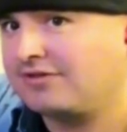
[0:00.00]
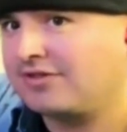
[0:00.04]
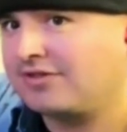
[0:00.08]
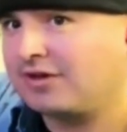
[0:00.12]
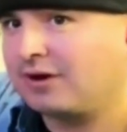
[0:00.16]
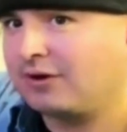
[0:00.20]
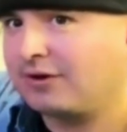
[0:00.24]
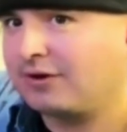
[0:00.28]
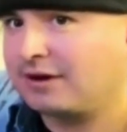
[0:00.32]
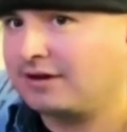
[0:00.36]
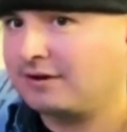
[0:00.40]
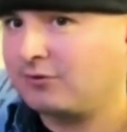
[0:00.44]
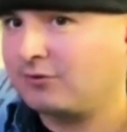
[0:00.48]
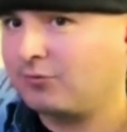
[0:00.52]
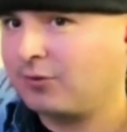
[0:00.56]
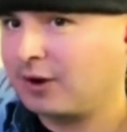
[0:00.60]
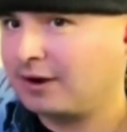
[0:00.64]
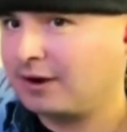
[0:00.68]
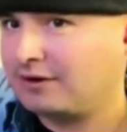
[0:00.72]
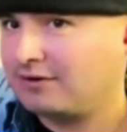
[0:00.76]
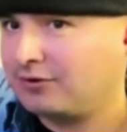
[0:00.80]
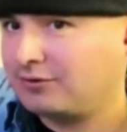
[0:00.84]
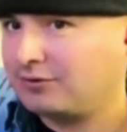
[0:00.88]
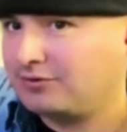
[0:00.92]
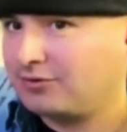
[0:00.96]
variant
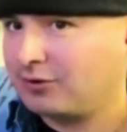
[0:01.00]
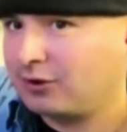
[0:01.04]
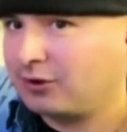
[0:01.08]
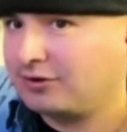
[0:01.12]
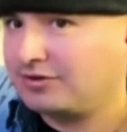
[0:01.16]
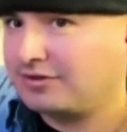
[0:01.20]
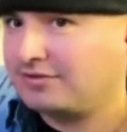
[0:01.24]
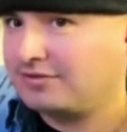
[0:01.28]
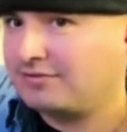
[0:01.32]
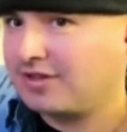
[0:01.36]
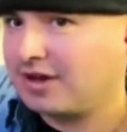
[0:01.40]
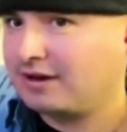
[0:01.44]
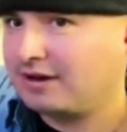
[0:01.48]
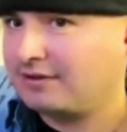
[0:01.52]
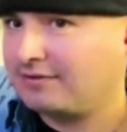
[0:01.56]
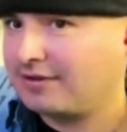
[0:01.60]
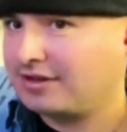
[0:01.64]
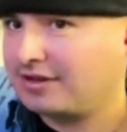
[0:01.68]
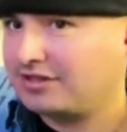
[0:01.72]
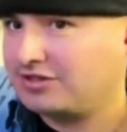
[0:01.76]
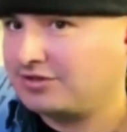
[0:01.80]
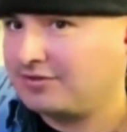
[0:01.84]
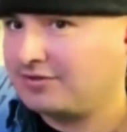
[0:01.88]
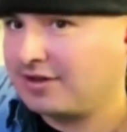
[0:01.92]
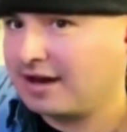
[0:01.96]
wearing the vaunted Type
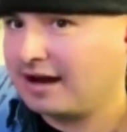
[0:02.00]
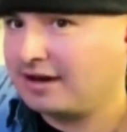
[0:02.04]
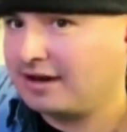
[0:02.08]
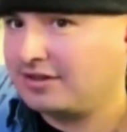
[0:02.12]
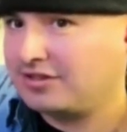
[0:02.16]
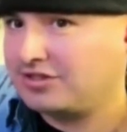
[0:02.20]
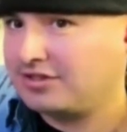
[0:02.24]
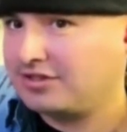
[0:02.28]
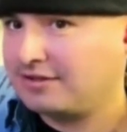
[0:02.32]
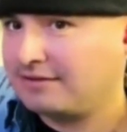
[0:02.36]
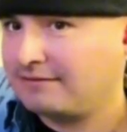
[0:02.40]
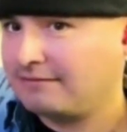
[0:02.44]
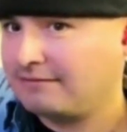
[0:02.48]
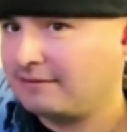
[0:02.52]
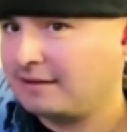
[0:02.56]
S badge